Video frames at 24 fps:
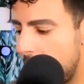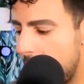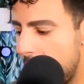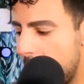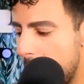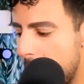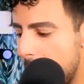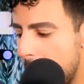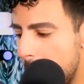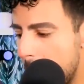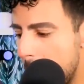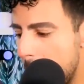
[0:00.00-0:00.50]

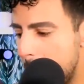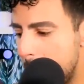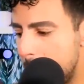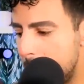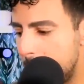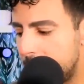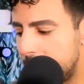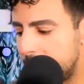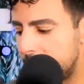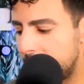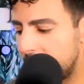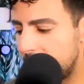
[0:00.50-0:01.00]

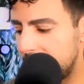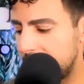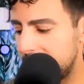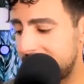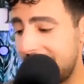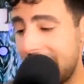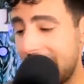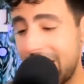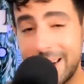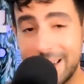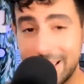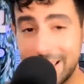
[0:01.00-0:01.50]

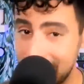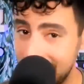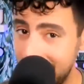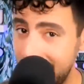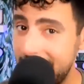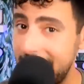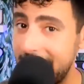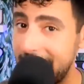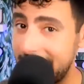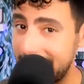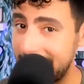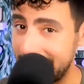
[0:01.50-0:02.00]
Because that is
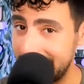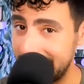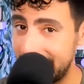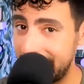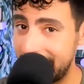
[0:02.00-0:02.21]
like